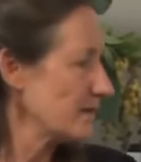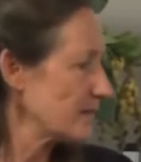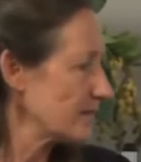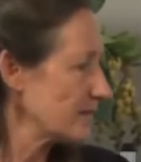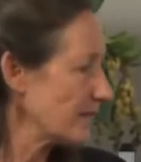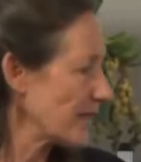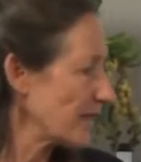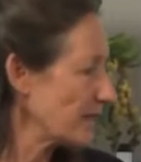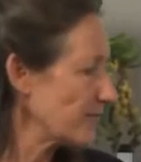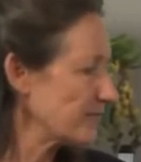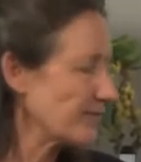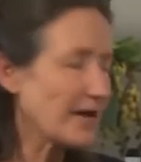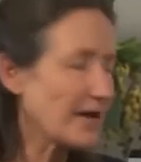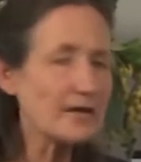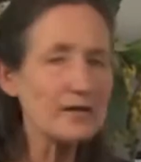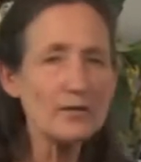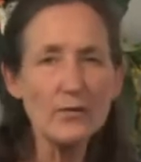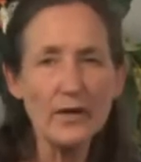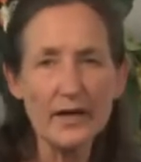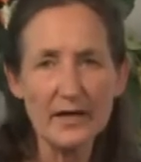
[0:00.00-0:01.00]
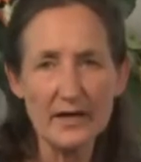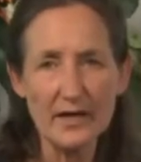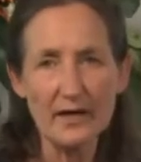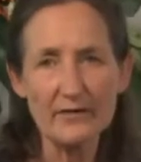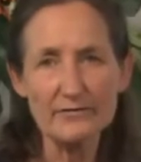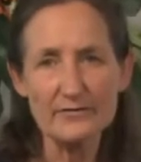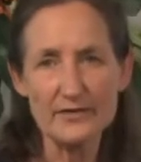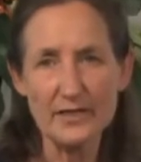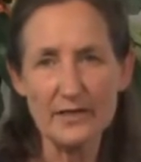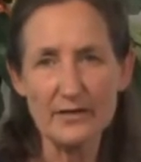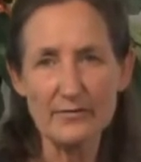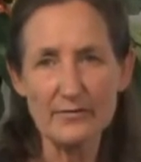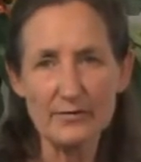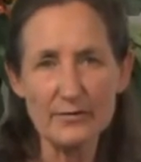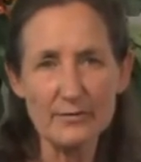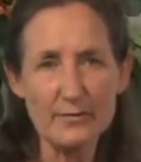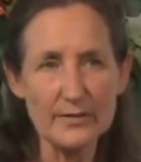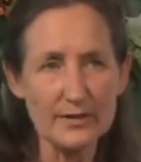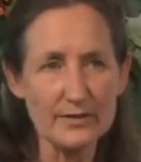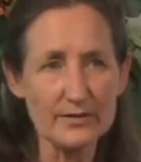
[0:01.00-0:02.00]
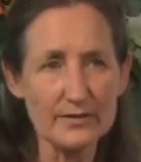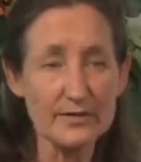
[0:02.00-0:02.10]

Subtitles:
evacuate after every meal.